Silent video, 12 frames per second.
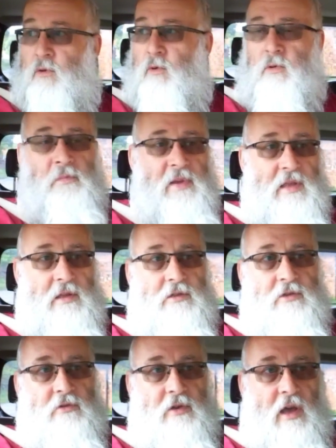would be
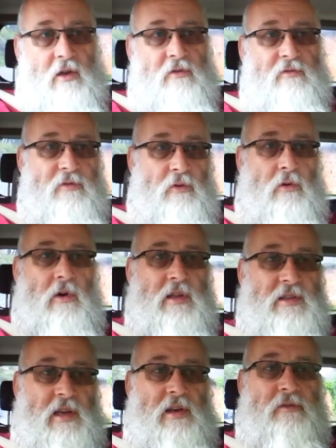to go for a
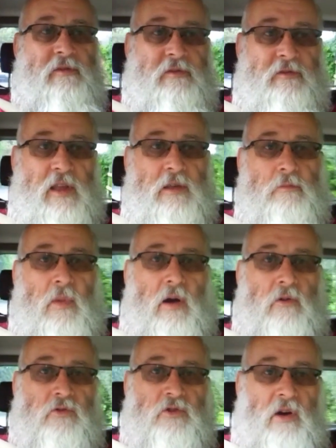10 or 15
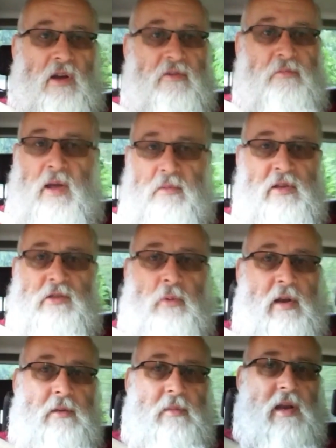mile drive, maybe
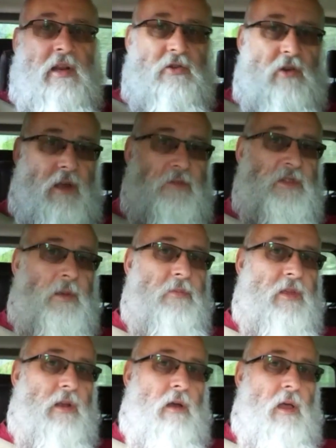20 minute drive,
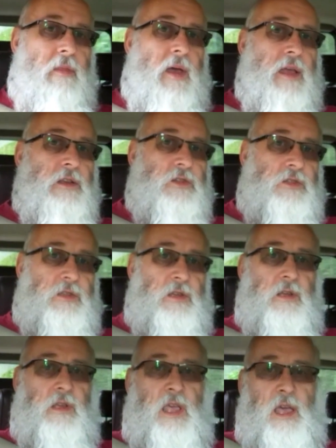something like that, just
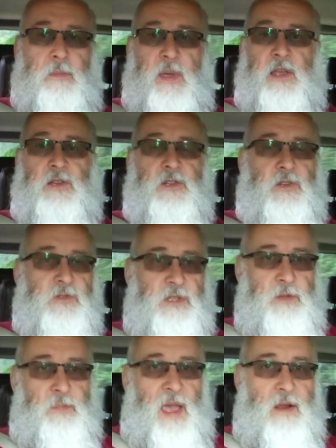to get a bit of juice in
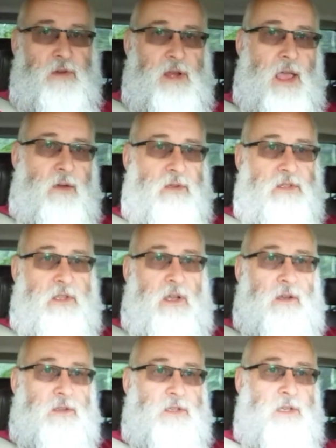the battery now it
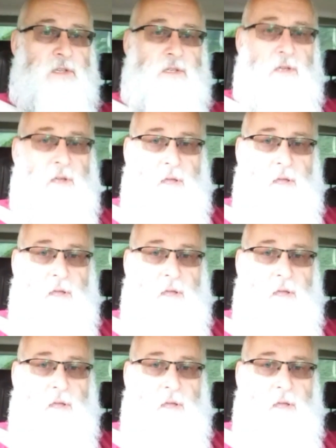started.